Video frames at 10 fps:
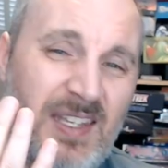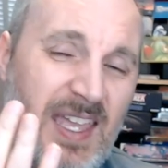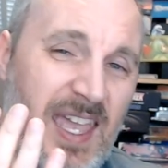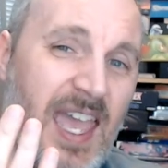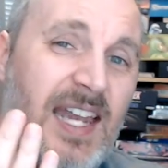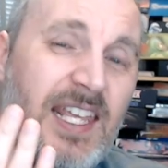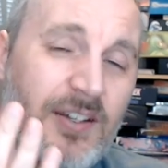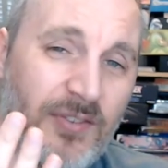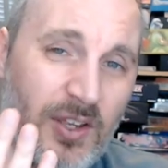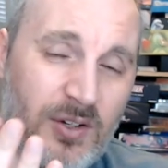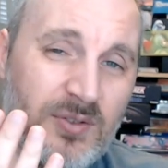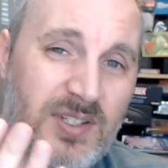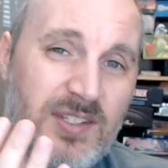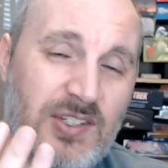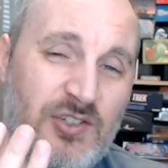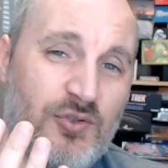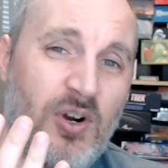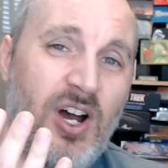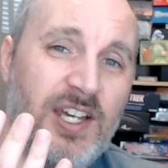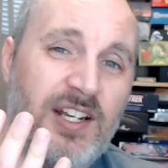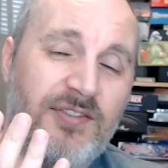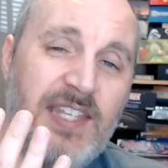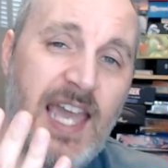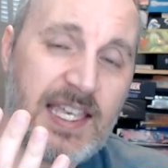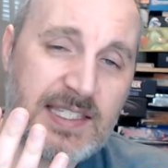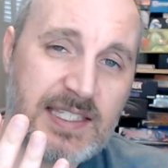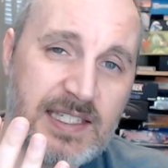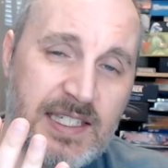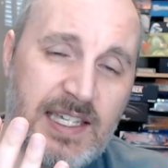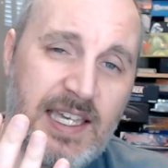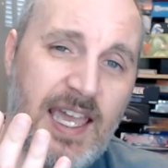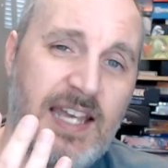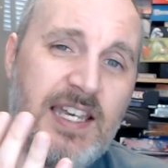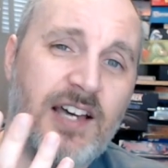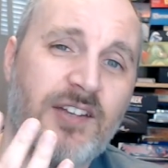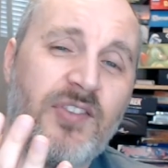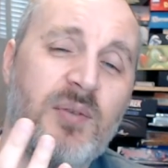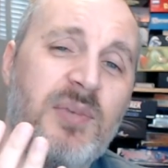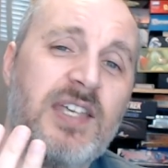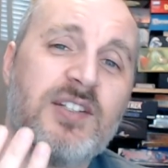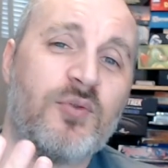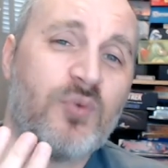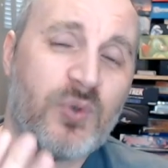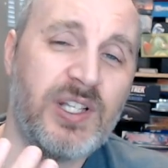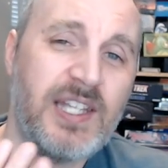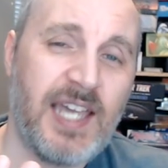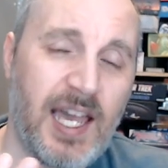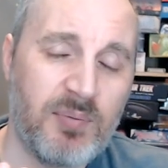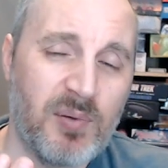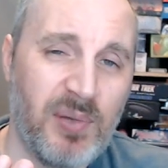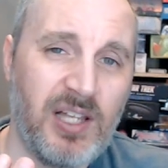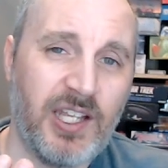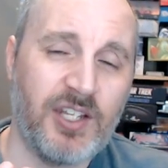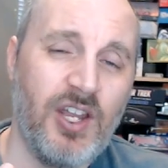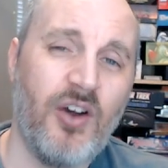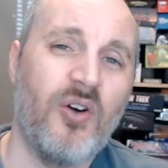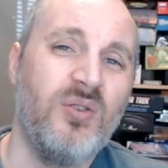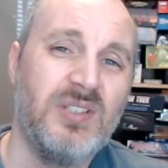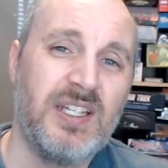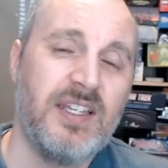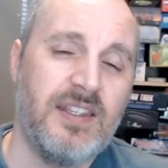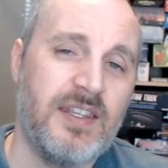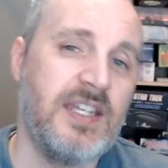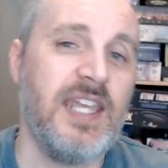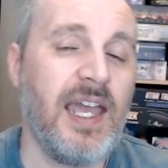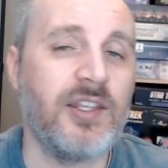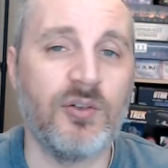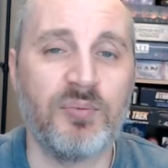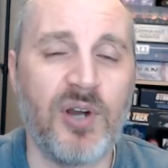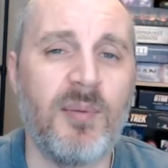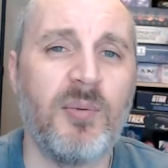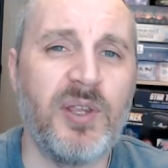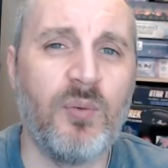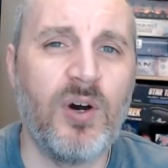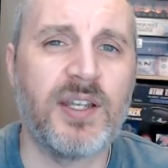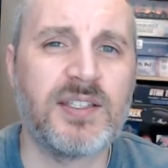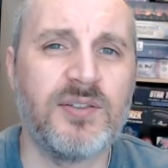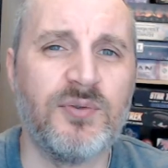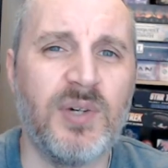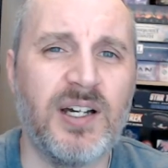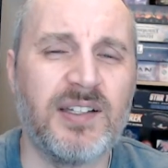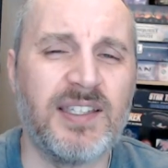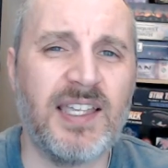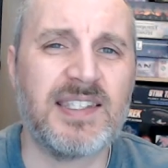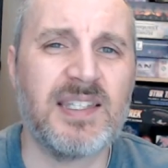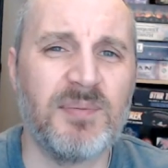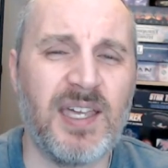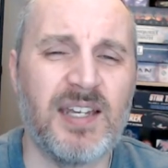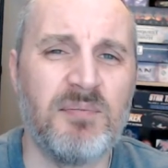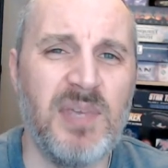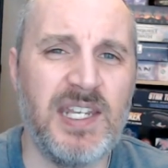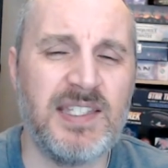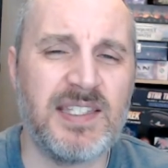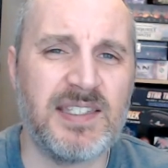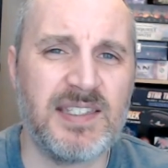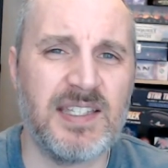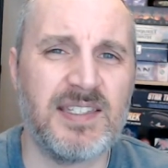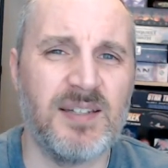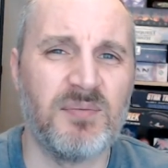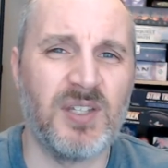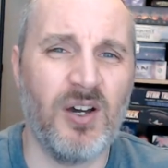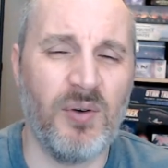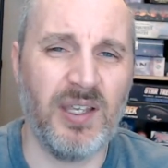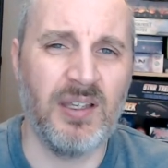any of those is a strong enough yes, and none of them is a really hyperbolic no, then yeah, you'll probably want to get some kind of minis system going.